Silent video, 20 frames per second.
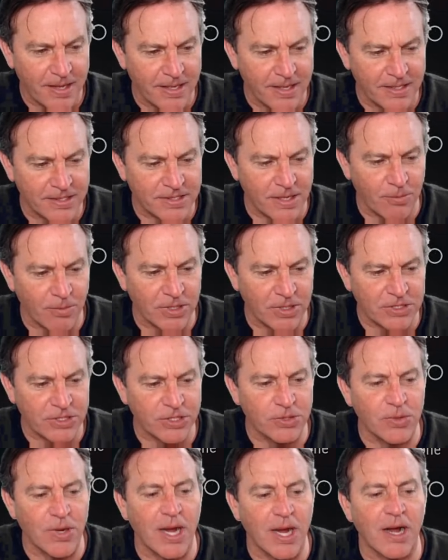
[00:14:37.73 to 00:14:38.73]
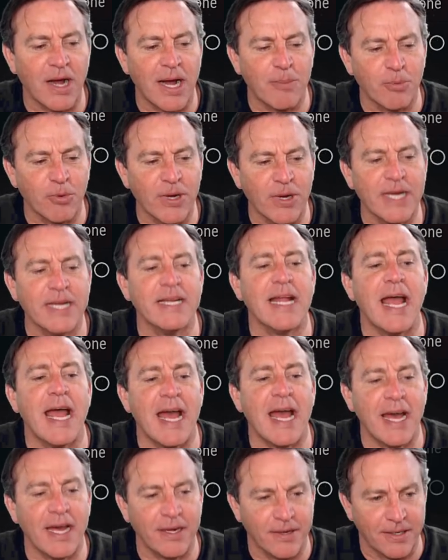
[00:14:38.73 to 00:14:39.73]
is I want to operate an
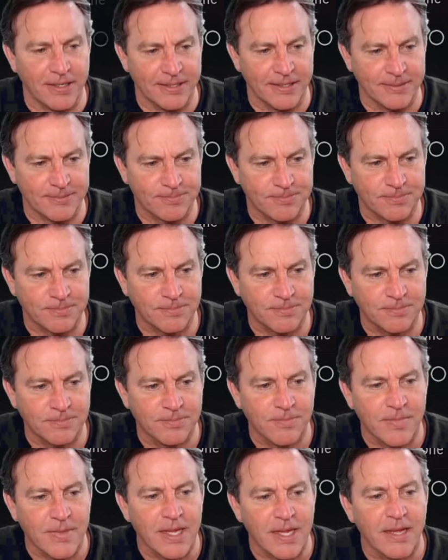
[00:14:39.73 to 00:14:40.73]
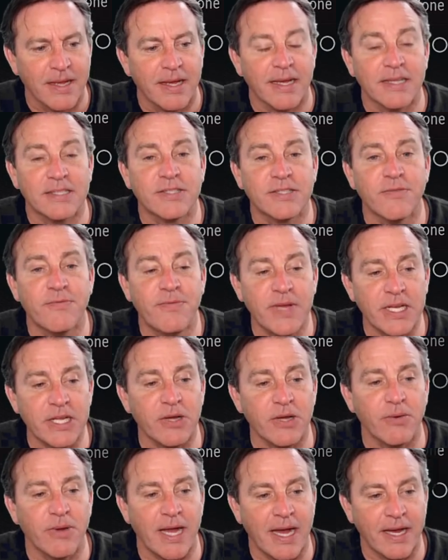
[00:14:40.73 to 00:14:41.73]
add-on. And it's a
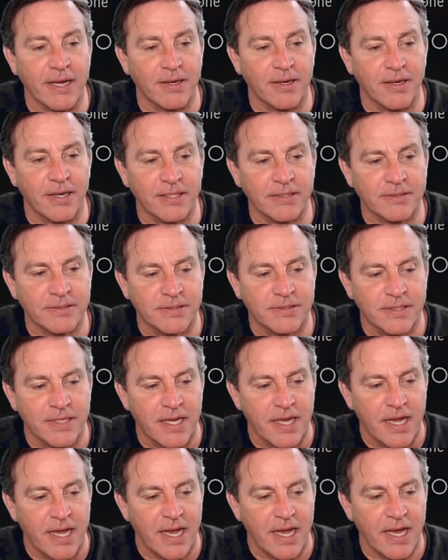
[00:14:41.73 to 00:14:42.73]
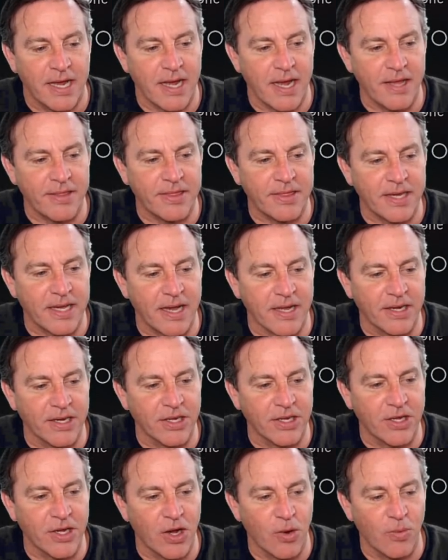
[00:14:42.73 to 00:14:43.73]
video add-on. And I think I'm
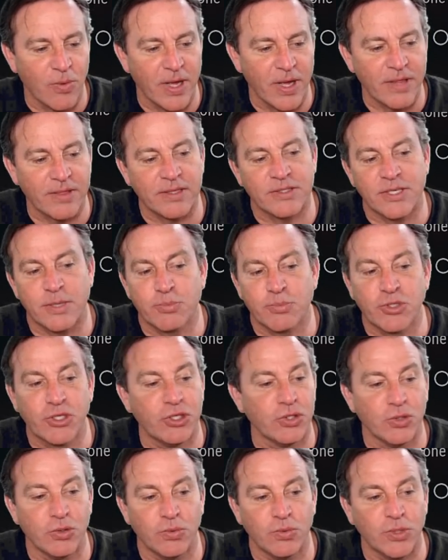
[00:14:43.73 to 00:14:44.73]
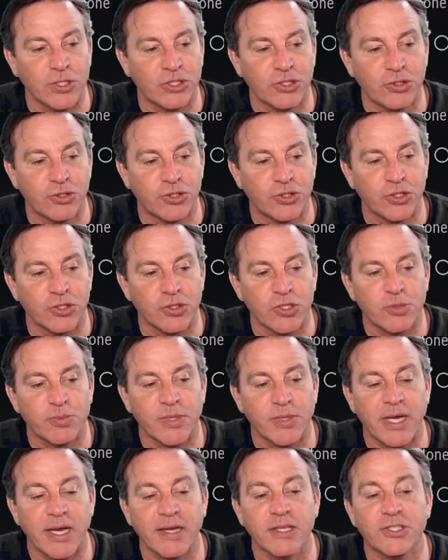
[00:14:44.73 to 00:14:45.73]
going to go with, it's up to you what you choose,
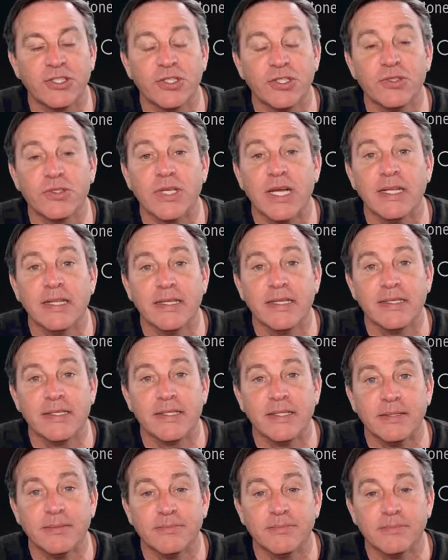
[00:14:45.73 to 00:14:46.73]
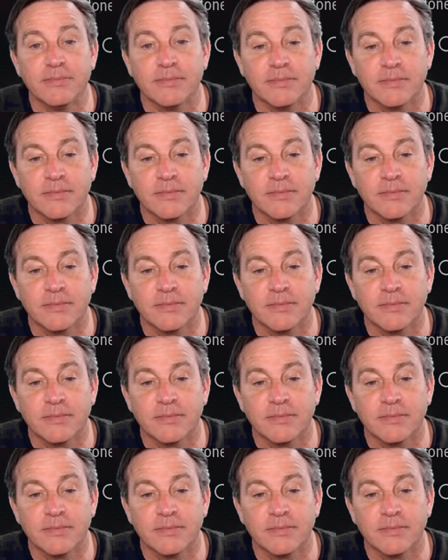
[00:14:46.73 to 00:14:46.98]
but I'm going to choose Elysium.